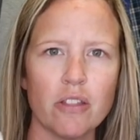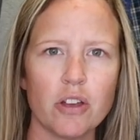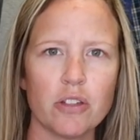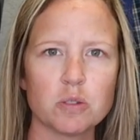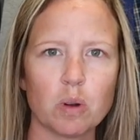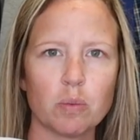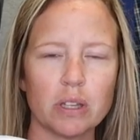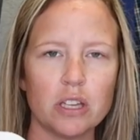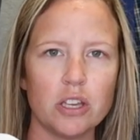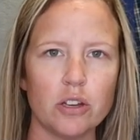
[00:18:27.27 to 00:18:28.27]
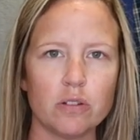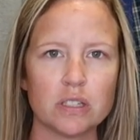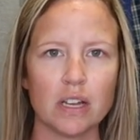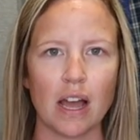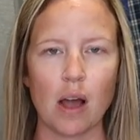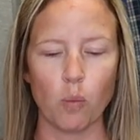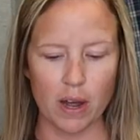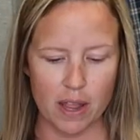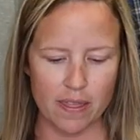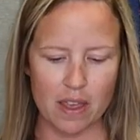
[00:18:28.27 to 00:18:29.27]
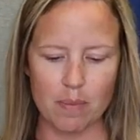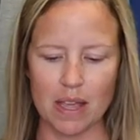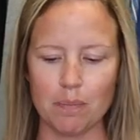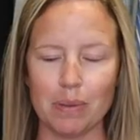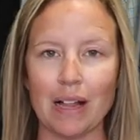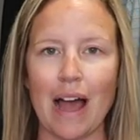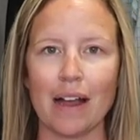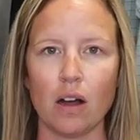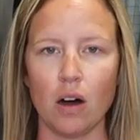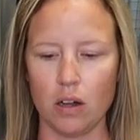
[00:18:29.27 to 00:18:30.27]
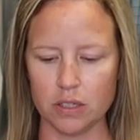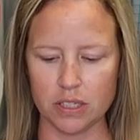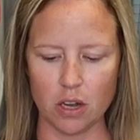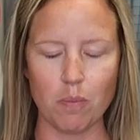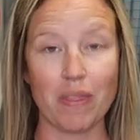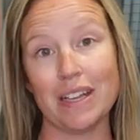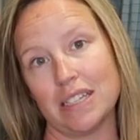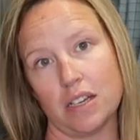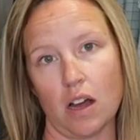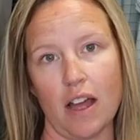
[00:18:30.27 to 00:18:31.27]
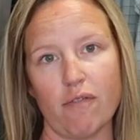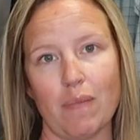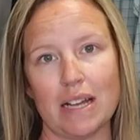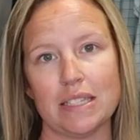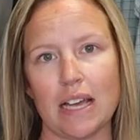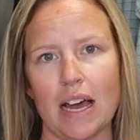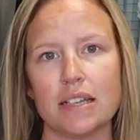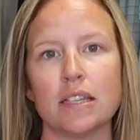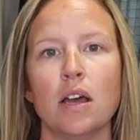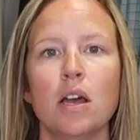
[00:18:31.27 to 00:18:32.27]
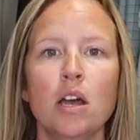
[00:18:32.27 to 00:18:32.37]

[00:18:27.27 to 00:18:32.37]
Thought those were really cute. I wanted them in black also, but they did not have my size.